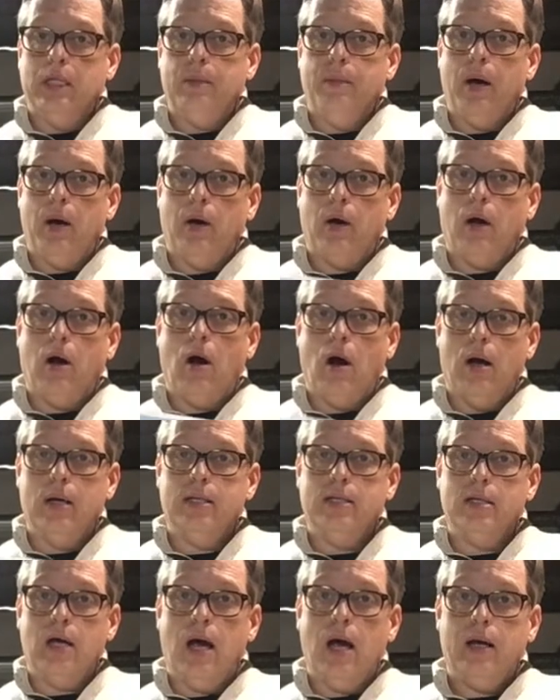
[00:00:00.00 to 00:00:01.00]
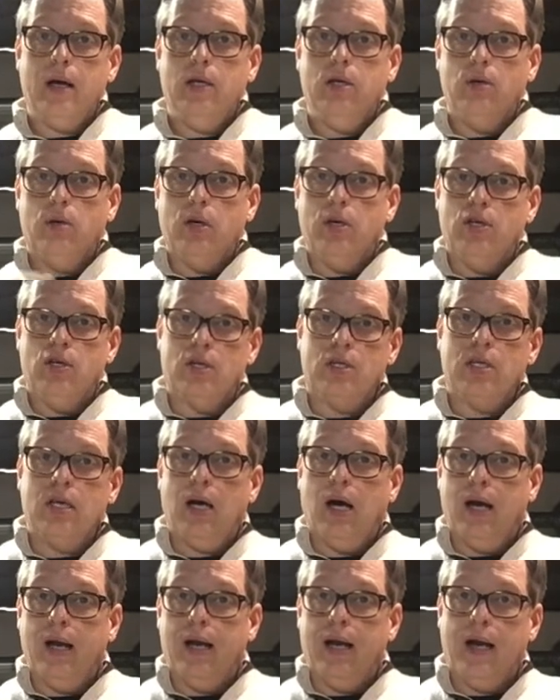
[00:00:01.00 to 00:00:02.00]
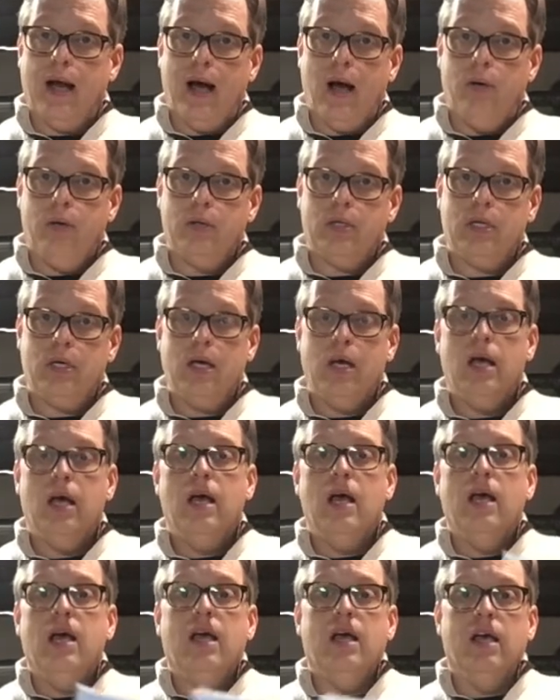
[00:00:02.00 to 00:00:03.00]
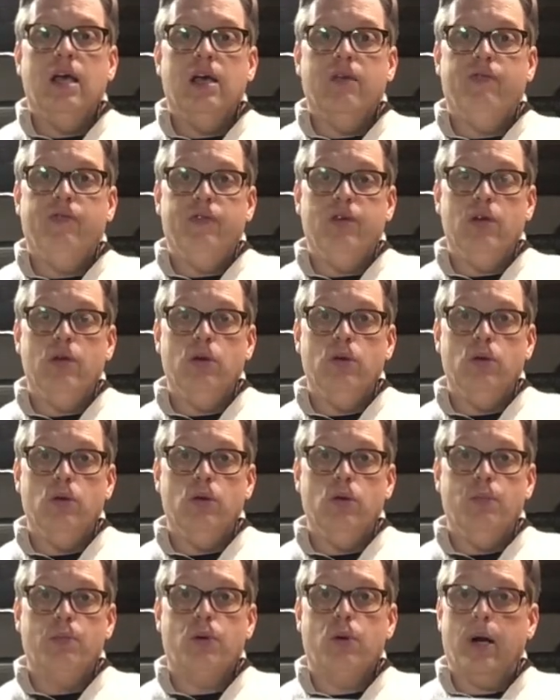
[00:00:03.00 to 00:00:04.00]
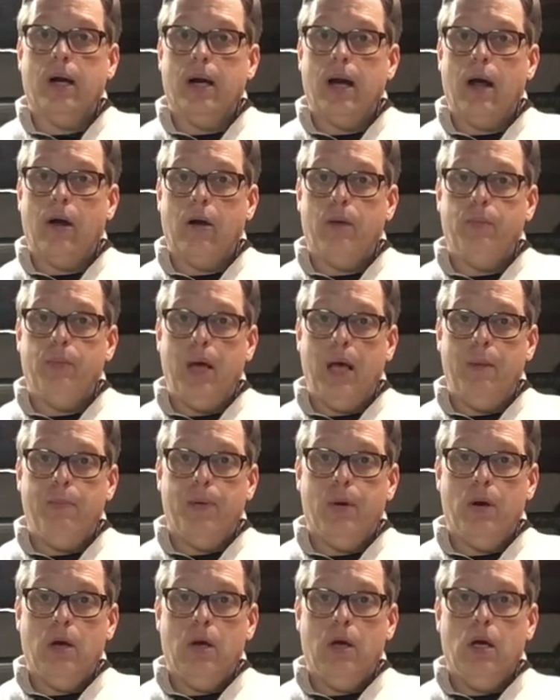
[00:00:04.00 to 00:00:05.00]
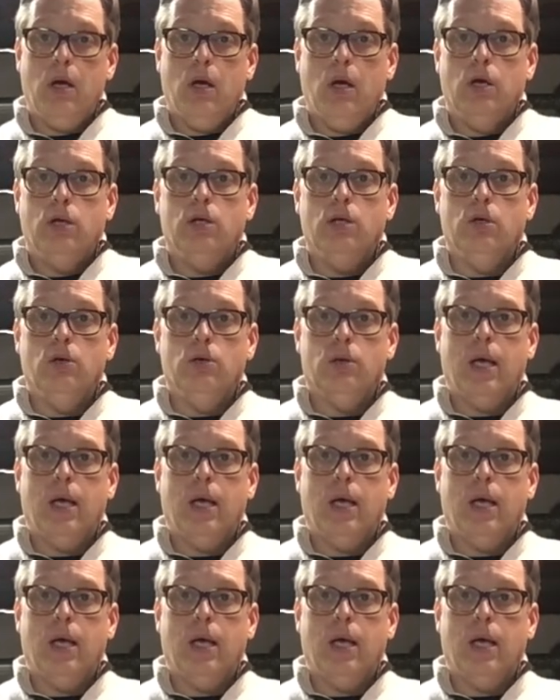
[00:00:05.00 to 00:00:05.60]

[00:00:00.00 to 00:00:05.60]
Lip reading: them out on cardstock, you can just cut it out. If you print it out on paper, you